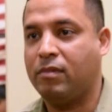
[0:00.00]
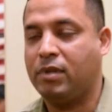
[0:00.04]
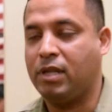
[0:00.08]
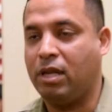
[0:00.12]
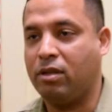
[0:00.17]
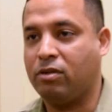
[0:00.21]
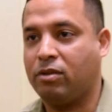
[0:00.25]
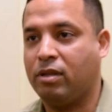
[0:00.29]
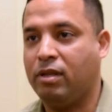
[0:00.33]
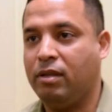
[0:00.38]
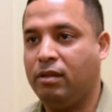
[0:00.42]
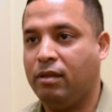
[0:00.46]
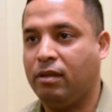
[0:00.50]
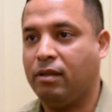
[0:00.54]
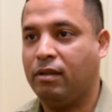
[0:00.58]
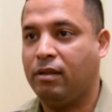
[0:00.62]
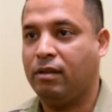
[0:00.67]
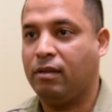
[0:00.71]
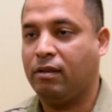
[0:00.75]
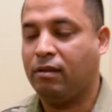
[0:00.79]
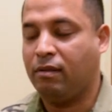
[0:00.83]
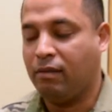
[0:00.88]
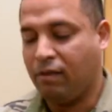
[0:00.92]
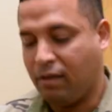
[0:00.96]
sounds good.
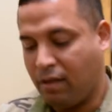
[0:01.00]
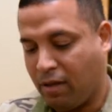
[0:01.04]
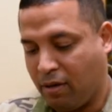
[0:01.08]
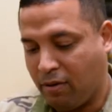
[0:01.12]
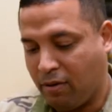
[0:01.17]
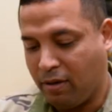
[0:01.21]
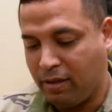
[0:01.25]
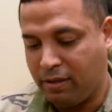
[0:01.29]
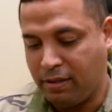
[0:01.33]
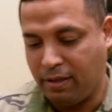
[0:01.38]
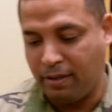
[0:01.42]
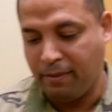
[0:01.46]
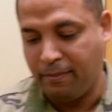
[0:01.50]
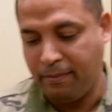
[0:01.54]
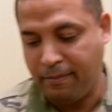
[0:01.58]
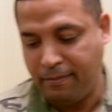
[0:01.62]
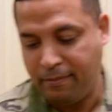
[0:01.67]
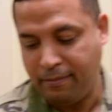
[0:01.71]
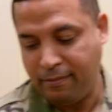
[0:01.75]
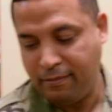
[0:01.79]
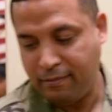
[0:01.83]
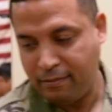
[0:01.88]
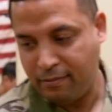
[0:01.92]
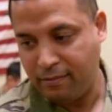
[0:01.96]
If right. every
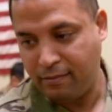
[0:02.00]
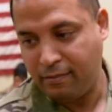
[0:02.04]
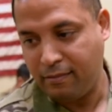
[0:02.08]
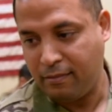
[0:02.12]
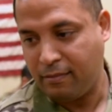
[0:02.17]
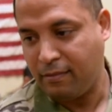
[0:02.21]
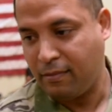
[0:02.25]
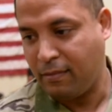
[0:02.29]
recruiter would